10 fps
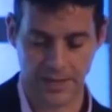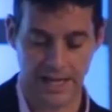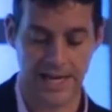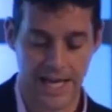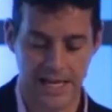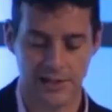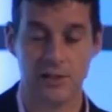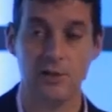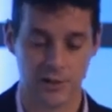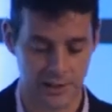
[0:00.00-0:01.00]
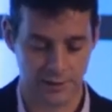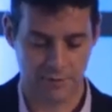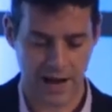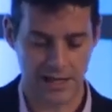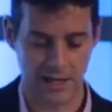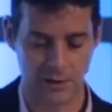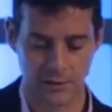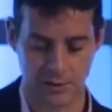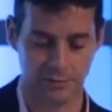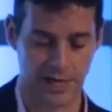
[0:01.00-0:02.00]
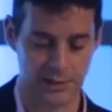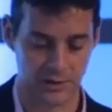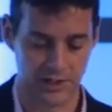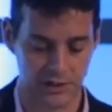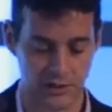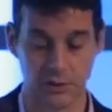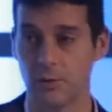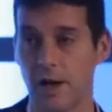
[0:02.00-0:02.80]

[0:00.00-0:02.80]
it is losing its value compared with digital,